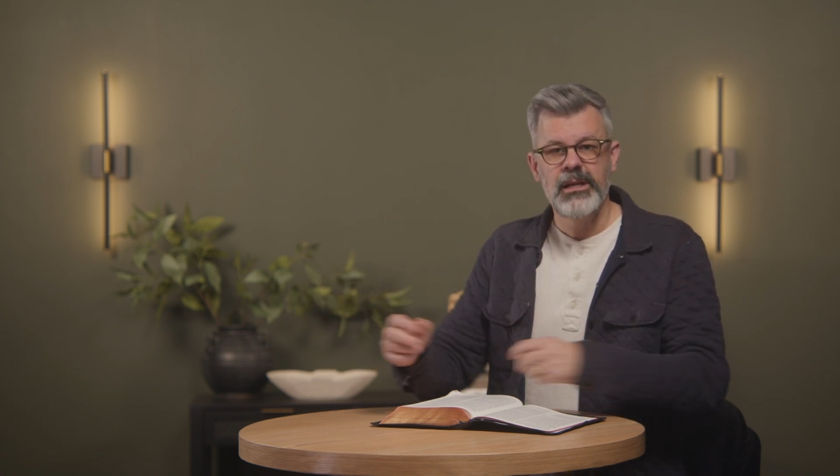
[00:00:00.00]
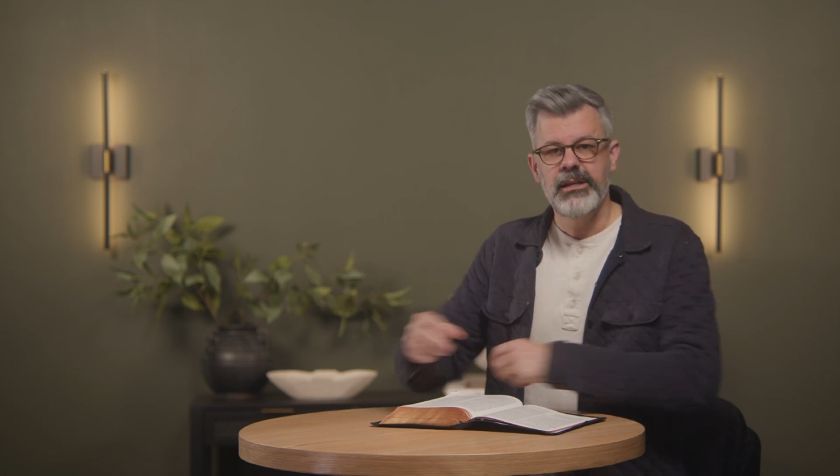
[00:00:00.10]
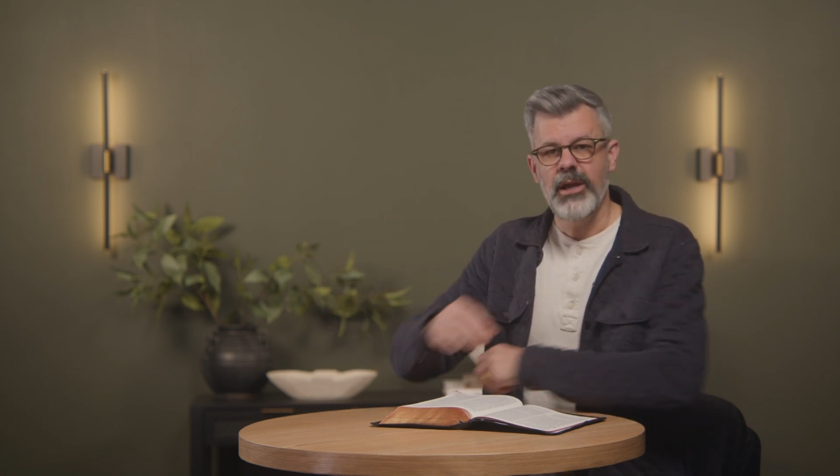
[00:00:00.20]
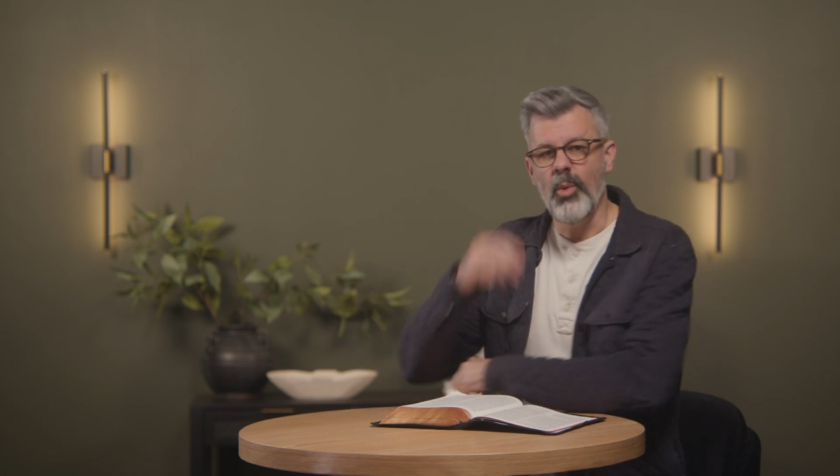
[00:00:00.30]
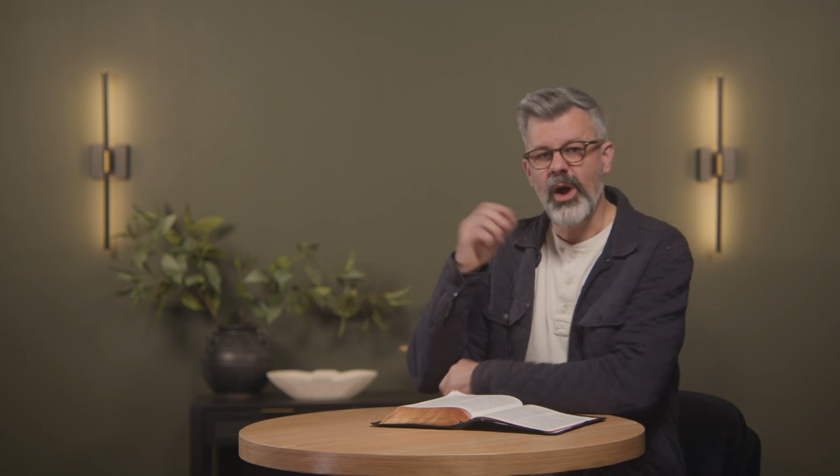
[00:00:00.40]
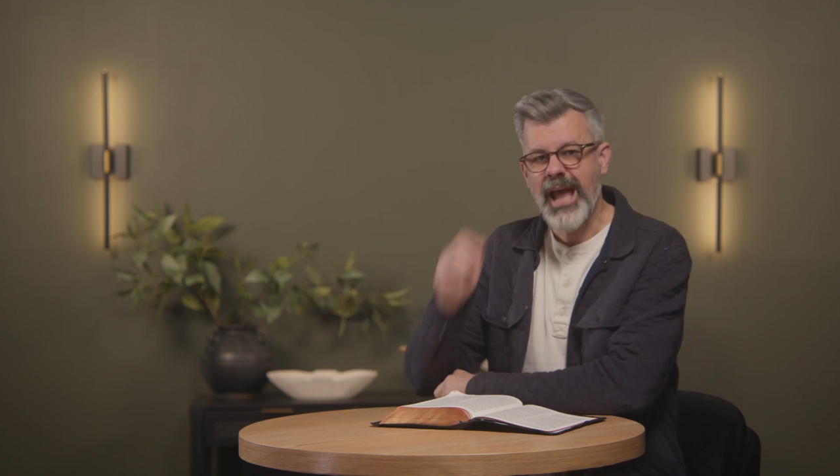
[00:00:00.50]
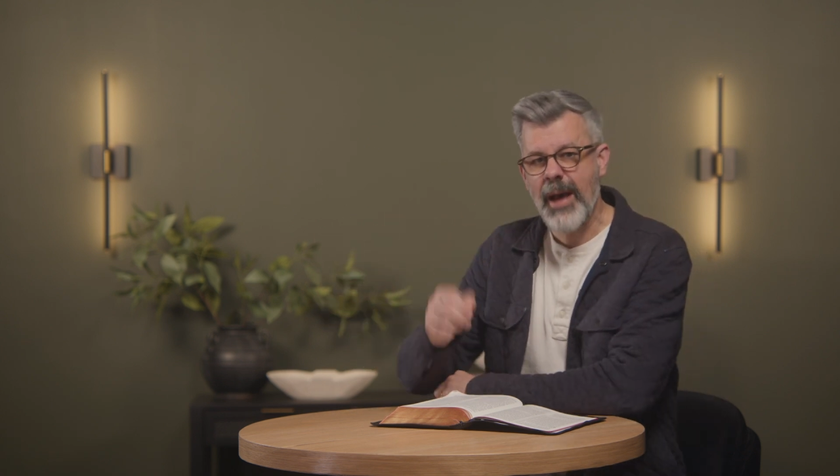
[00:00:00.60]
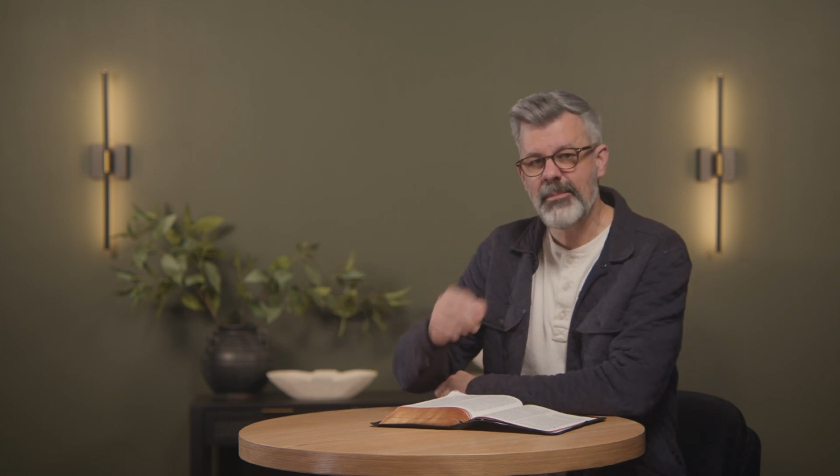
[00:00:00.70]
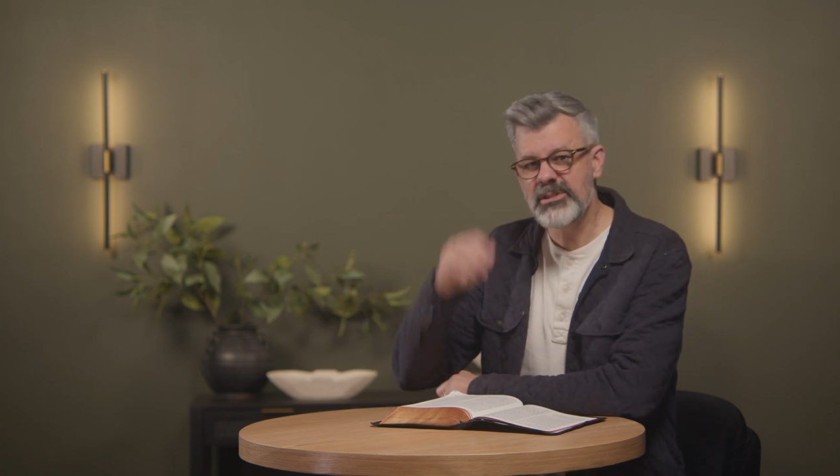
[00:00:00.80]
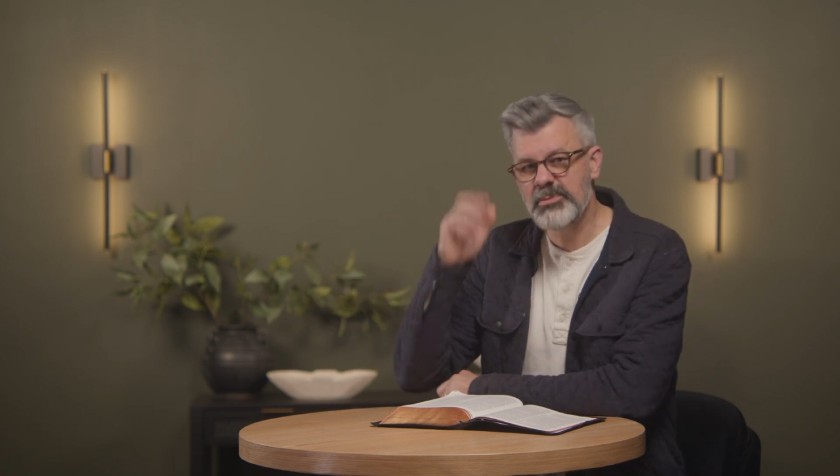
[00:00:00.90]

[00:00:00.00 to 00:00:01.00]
Now, what happens